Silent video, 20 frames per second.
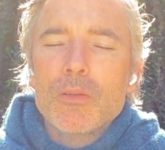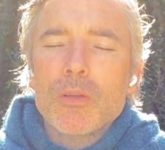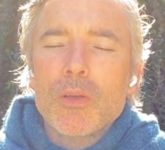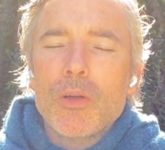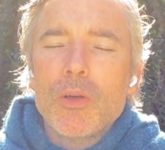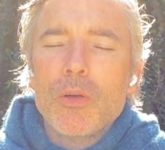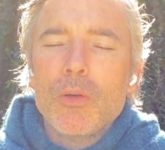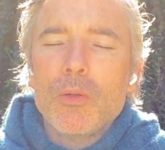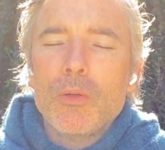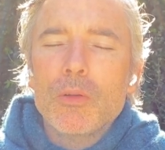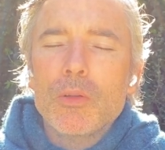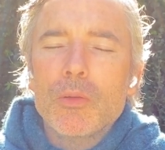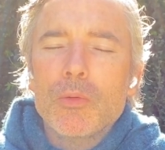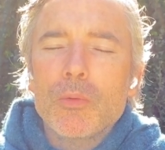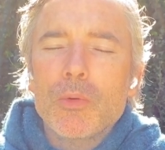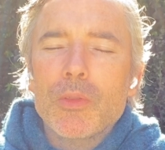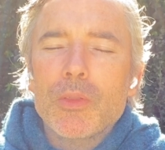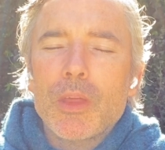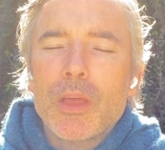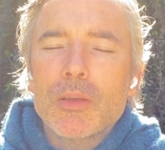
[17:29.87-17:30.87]
to hold it
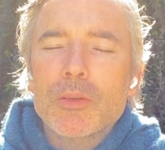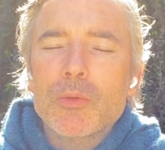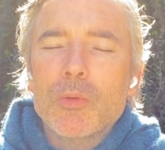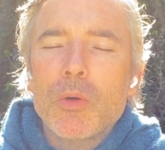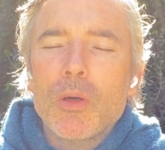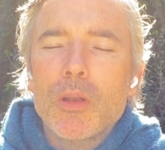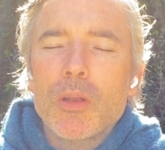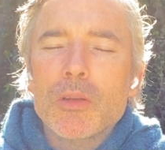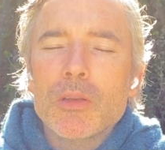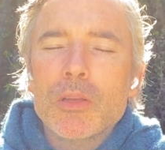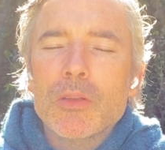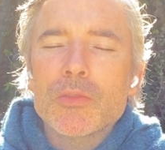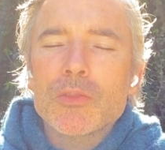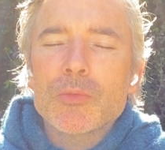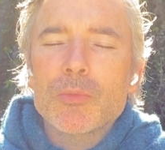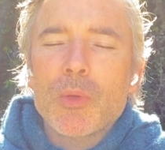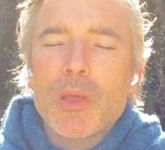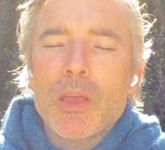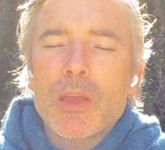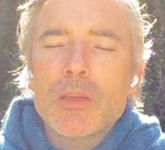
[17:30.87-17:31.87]
with that quality of
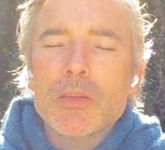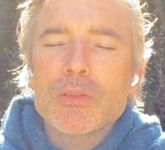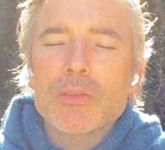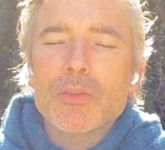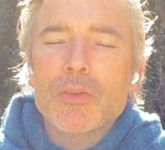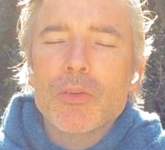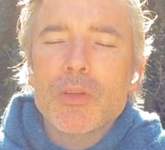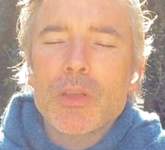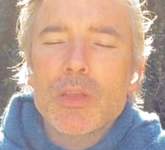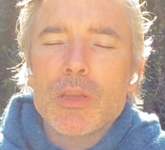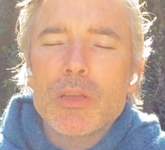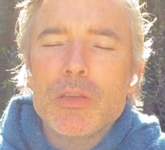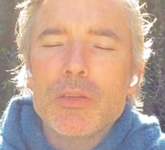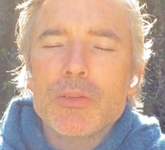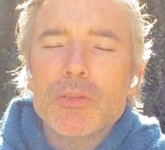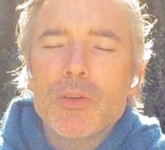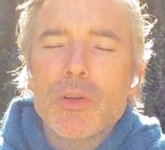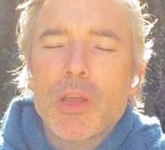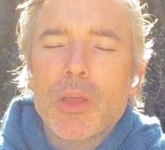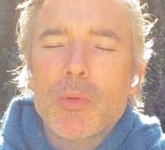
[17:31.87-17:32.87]
space or
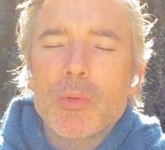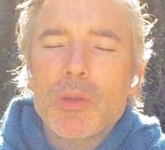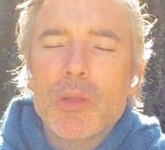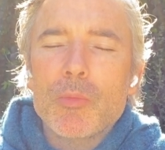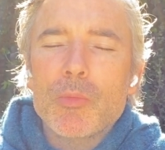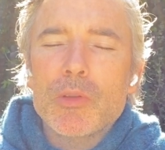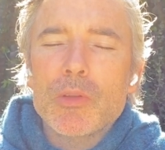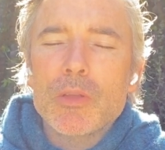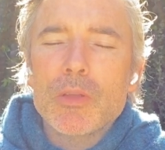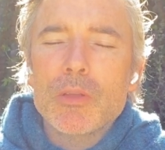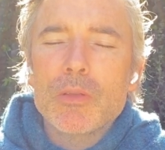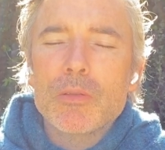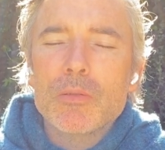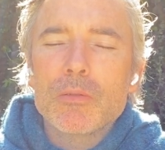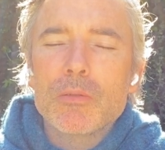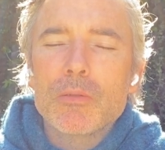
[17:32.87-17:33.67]
ease or equanimity.